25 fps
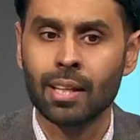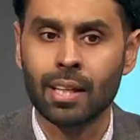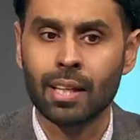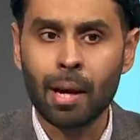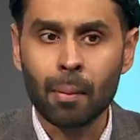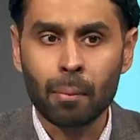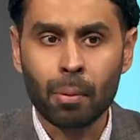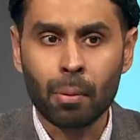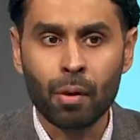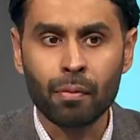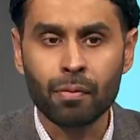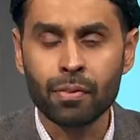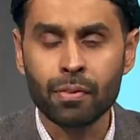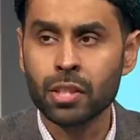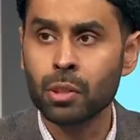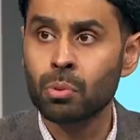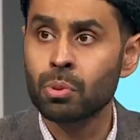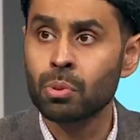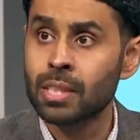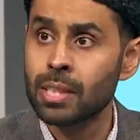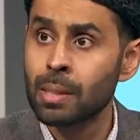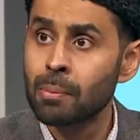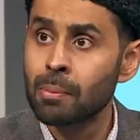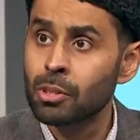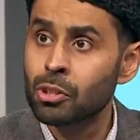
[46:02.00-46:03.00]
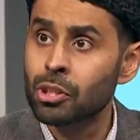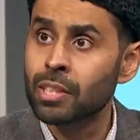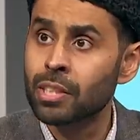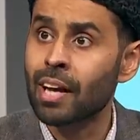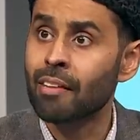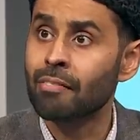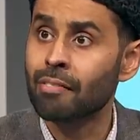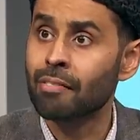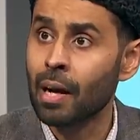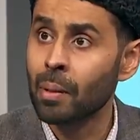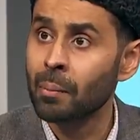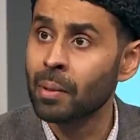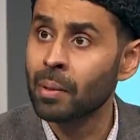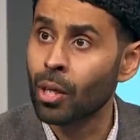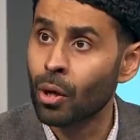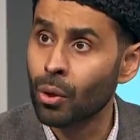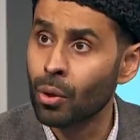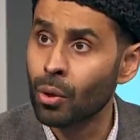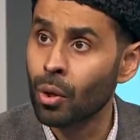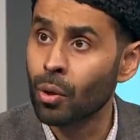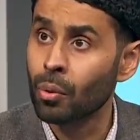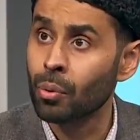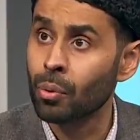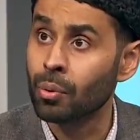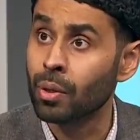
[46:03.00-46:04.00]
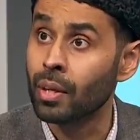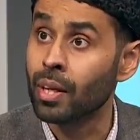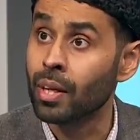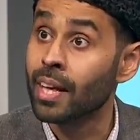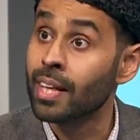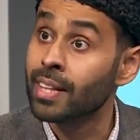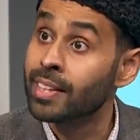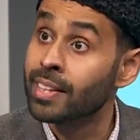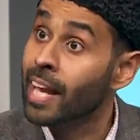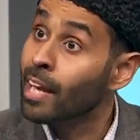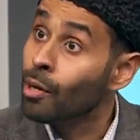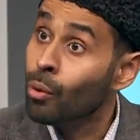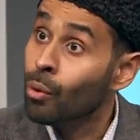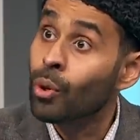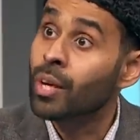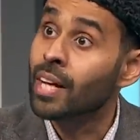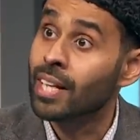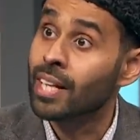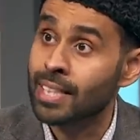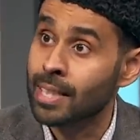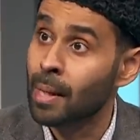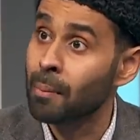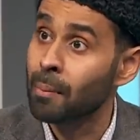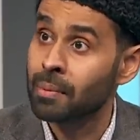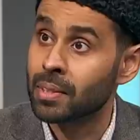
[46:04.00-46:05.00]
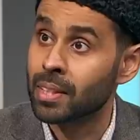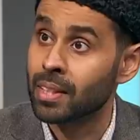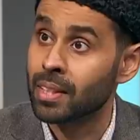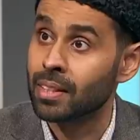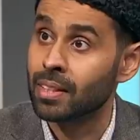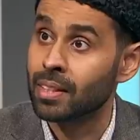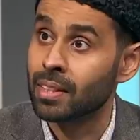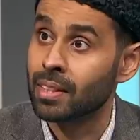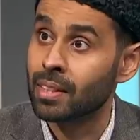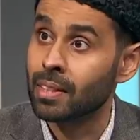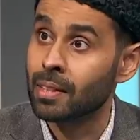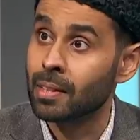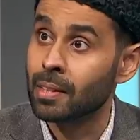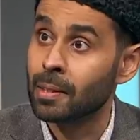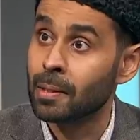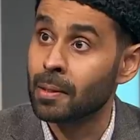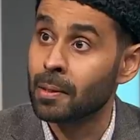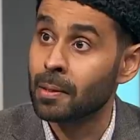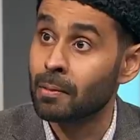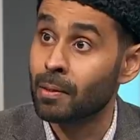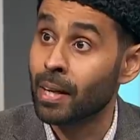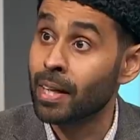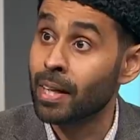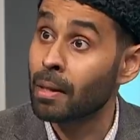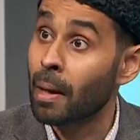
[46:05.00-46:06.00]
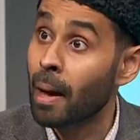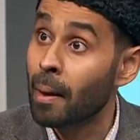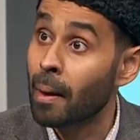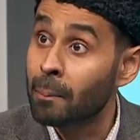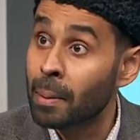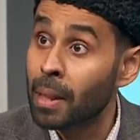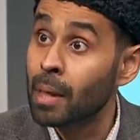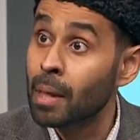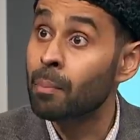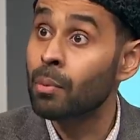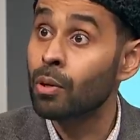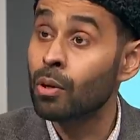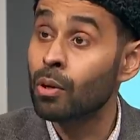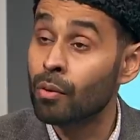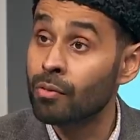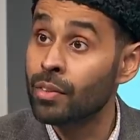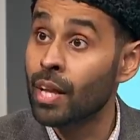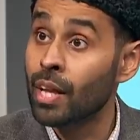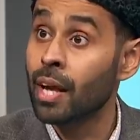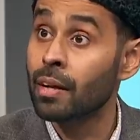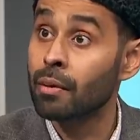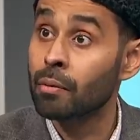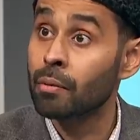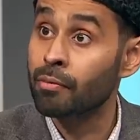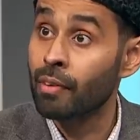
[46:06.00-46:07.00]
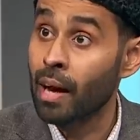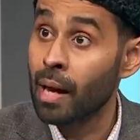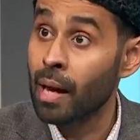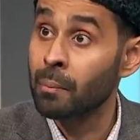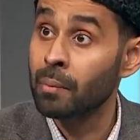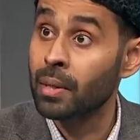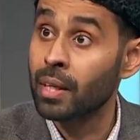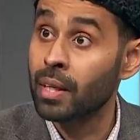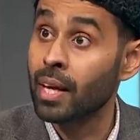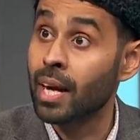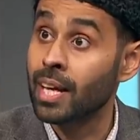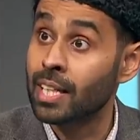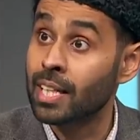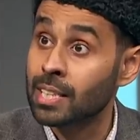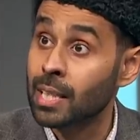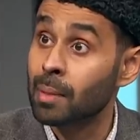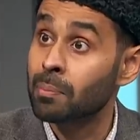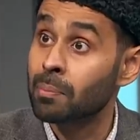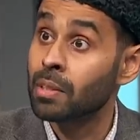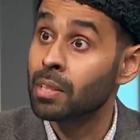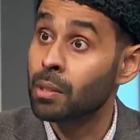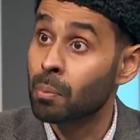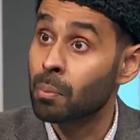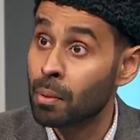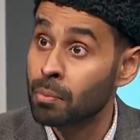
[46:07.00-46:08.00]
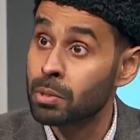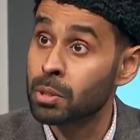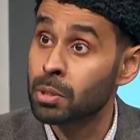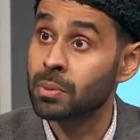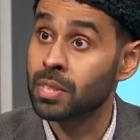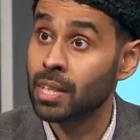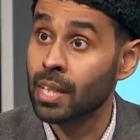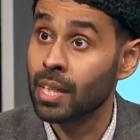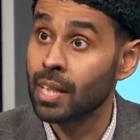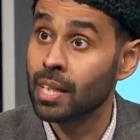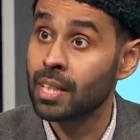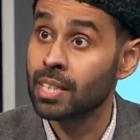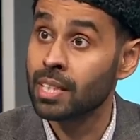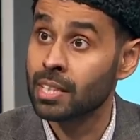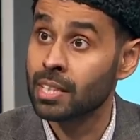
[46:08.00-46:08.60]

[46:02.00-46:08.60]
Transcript: That that prophecy was limited to that family alone. They all accepted, yeah. right? And people of that family accepted the Promised Messiah